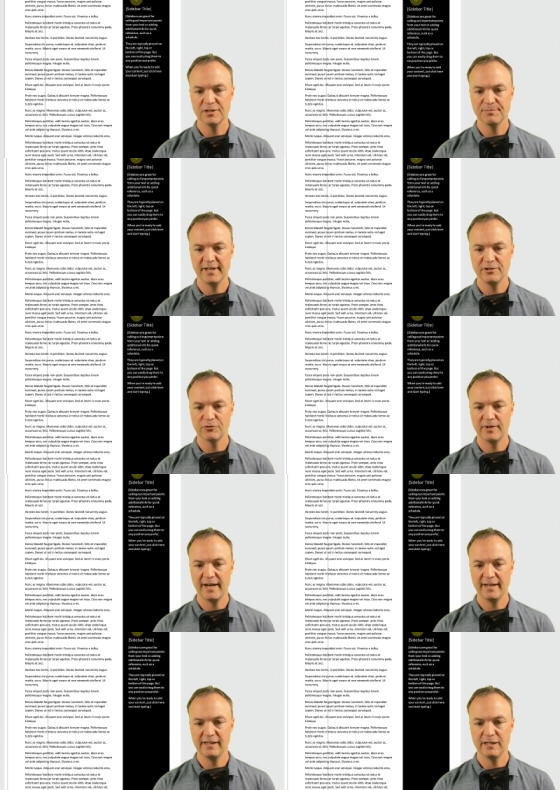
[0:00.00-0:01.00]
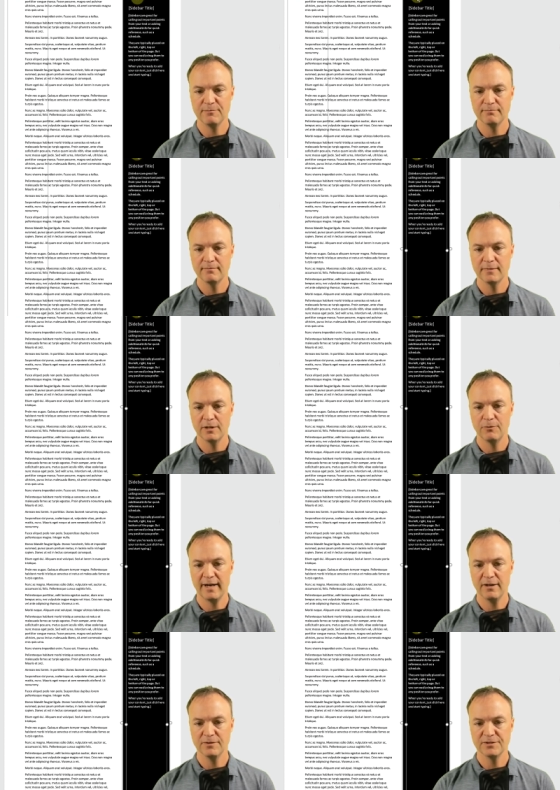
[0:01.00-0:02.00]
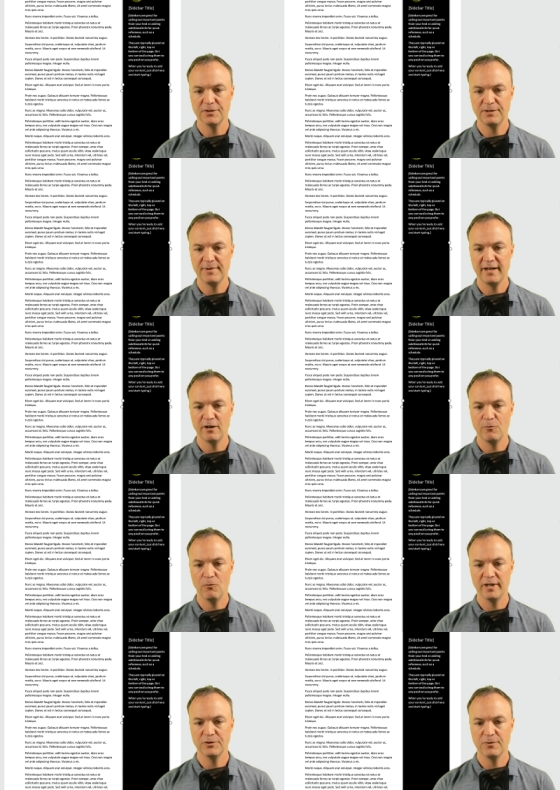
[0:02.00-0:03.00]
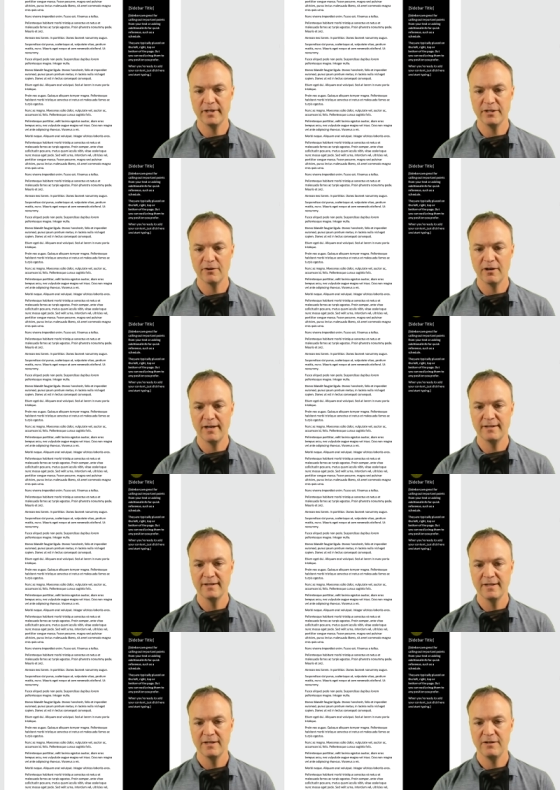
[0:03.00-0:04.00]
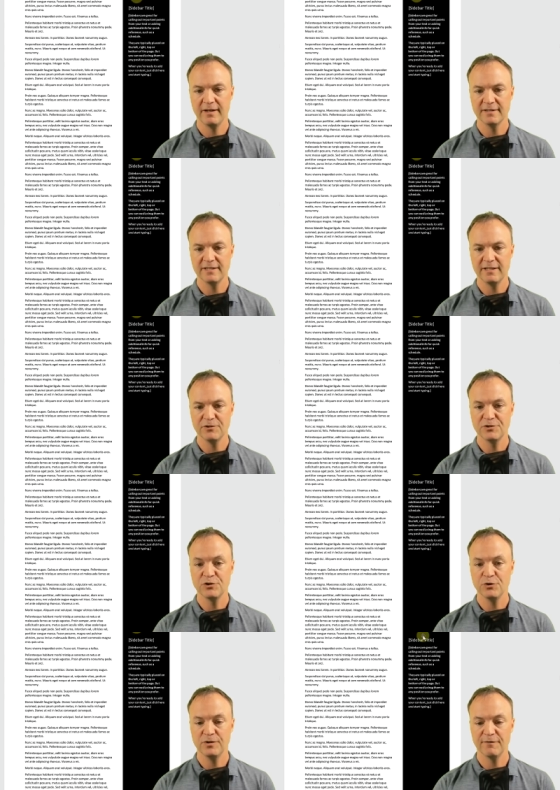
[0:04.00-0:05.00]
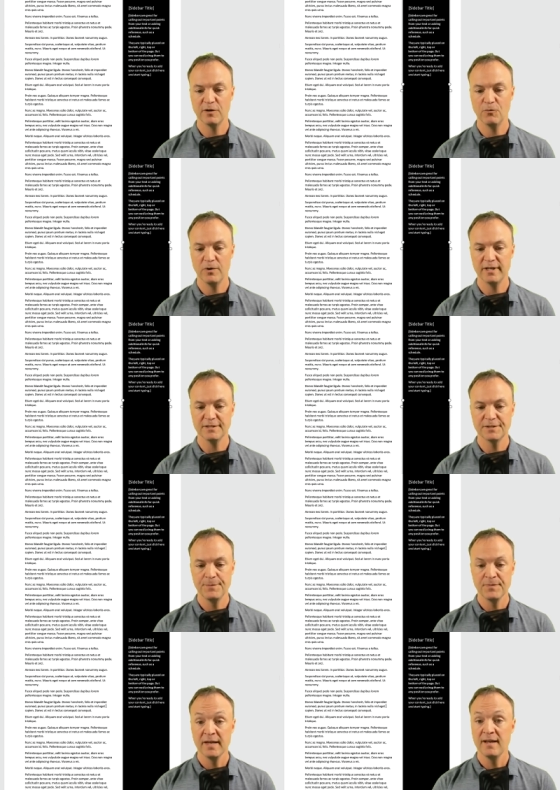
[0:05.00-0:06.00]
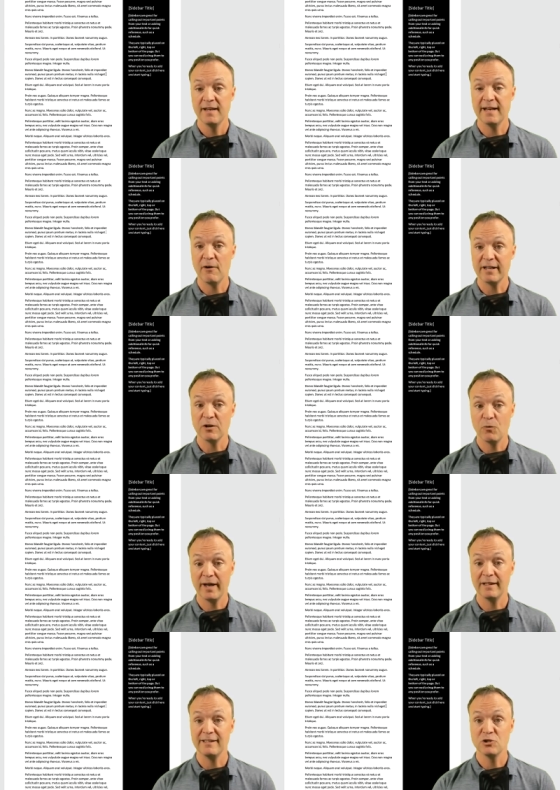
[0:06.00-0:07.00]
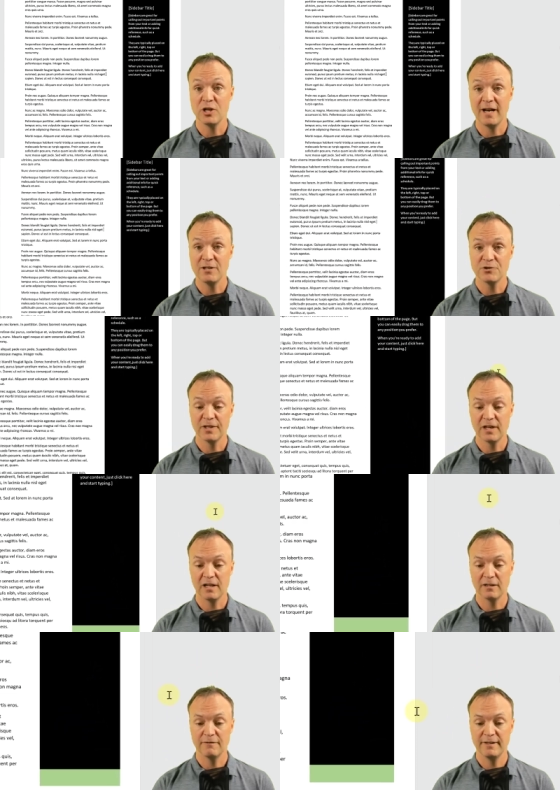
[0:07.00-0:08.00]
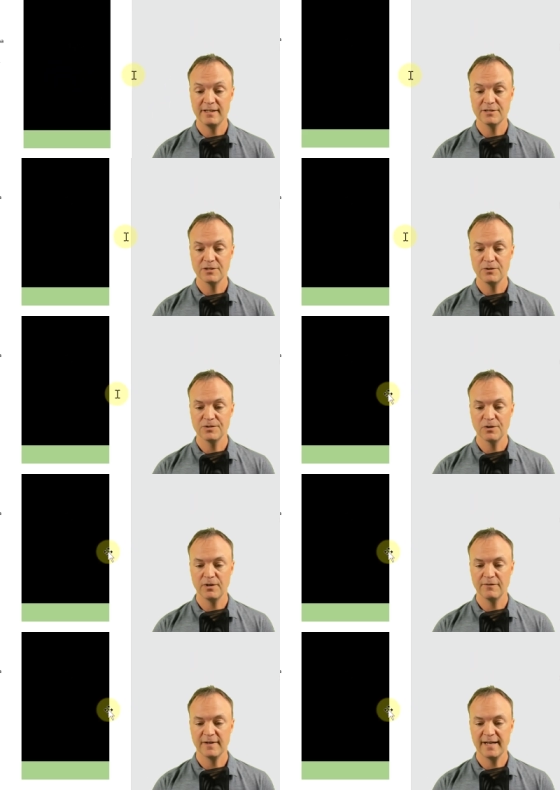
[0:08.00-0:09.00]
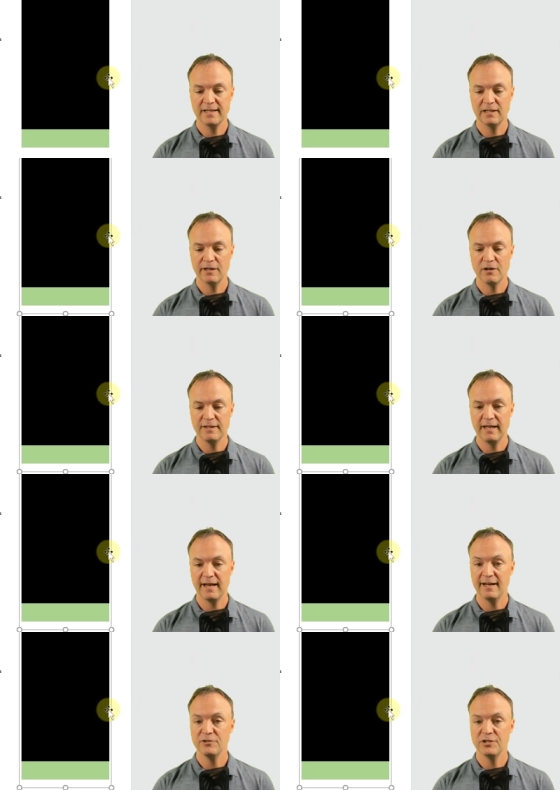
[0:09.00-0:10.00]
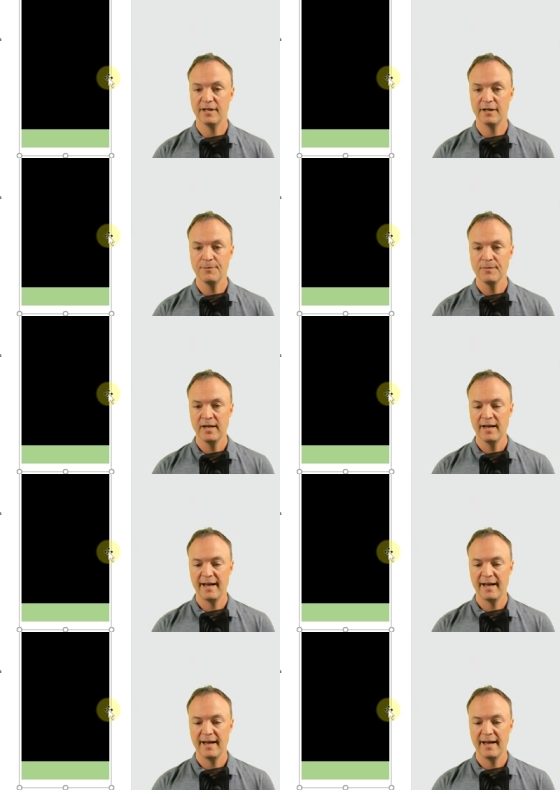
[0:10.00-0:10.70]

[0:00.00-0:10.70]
just by dragging them around. So depending on which one you're on, you can see there's two different ones. Now I can quickly change the color of these two. So if I click on the edge here,